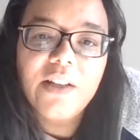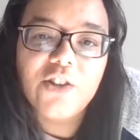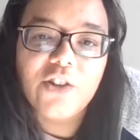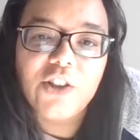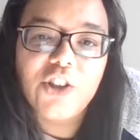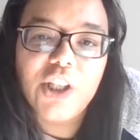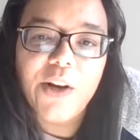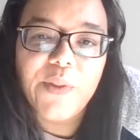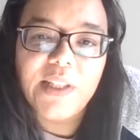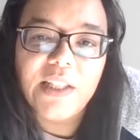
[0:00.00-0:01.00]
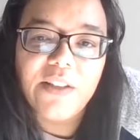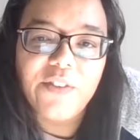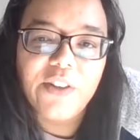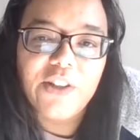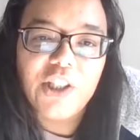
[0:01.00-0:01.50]
Studies show that in the
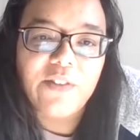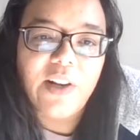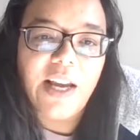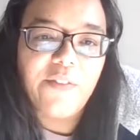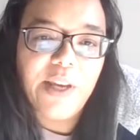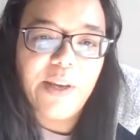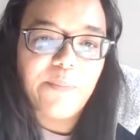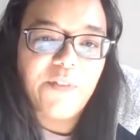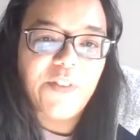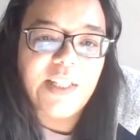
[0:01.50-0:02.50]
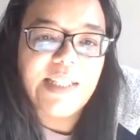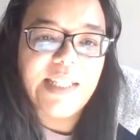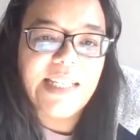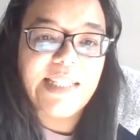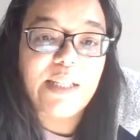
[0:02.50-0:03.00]
first year of life,
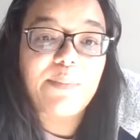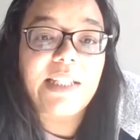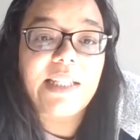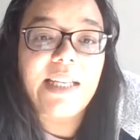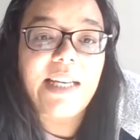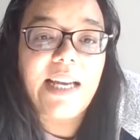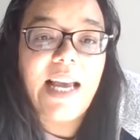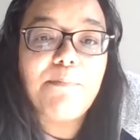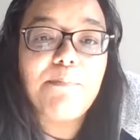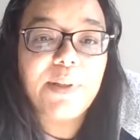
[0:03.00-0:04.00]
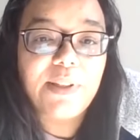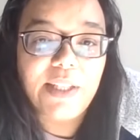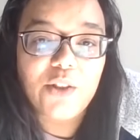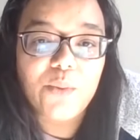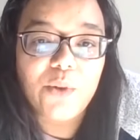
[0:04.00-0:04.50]
infants exhibit
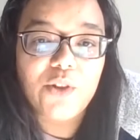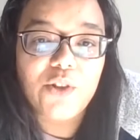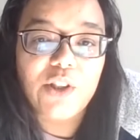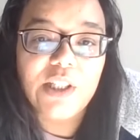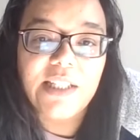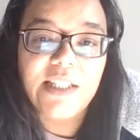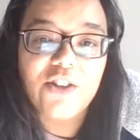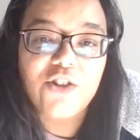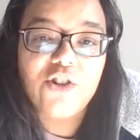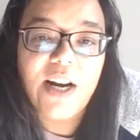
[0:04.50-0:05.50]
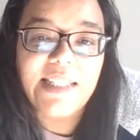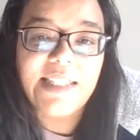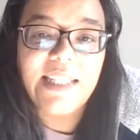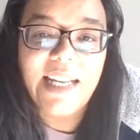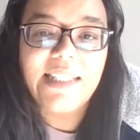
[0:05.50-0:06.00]
empathy towards others in
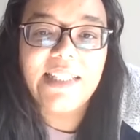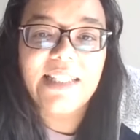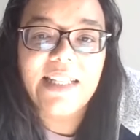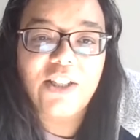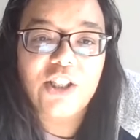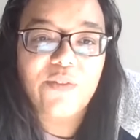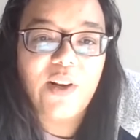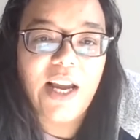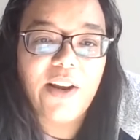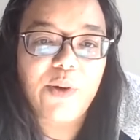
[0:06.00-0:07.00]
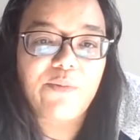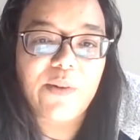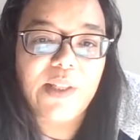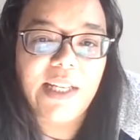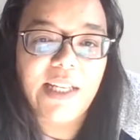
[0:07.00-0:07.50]
distress. At later stages of life, we
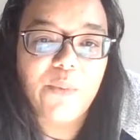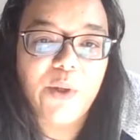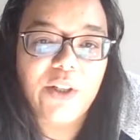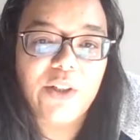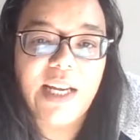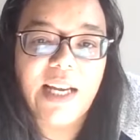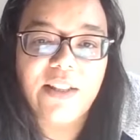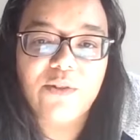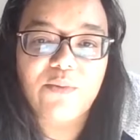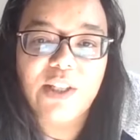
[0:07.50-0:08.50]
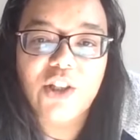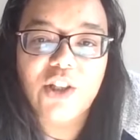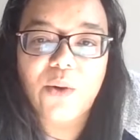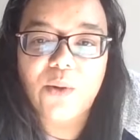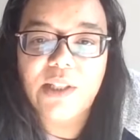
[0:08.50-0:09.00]
routinely work together to reach
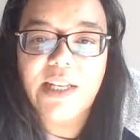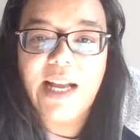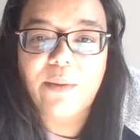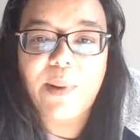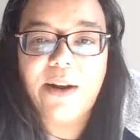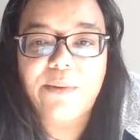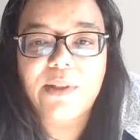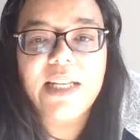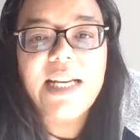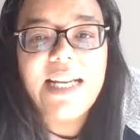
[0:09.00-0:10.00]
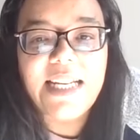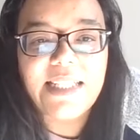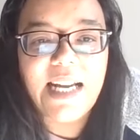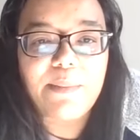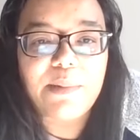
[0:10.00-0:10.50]
goals and help out
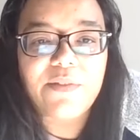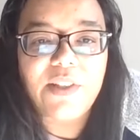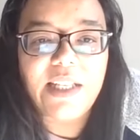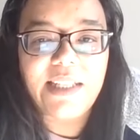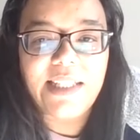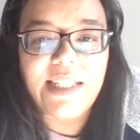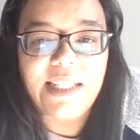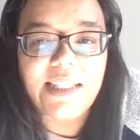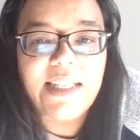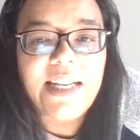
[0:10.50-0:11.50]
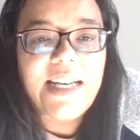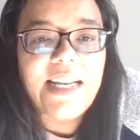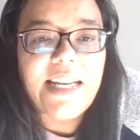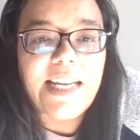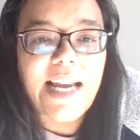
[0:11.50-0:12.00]
in times of need,
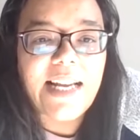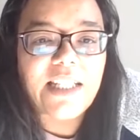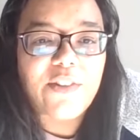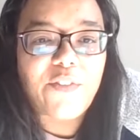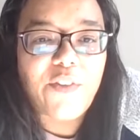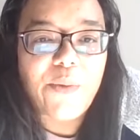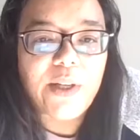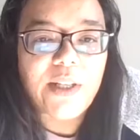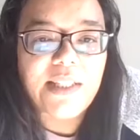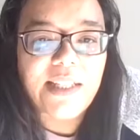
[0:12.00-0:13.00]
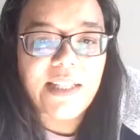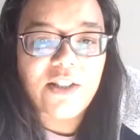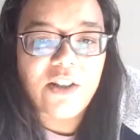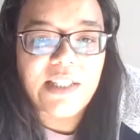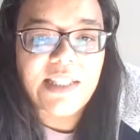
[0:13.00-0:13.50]
yet the focus
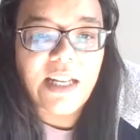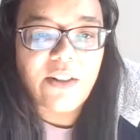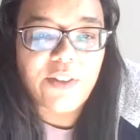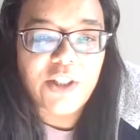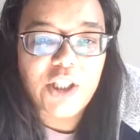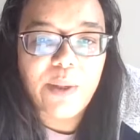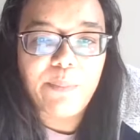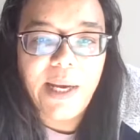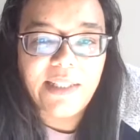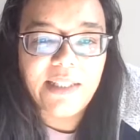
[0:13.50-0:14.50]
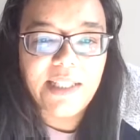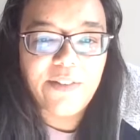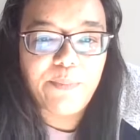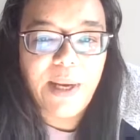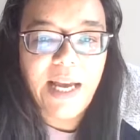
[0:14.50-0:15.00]
is on selfish
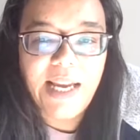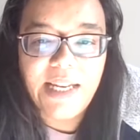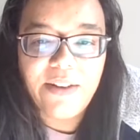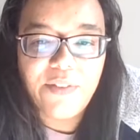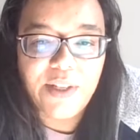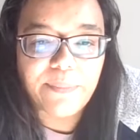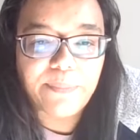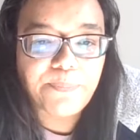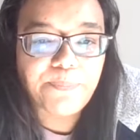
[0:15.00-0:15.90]
competitive behaviour.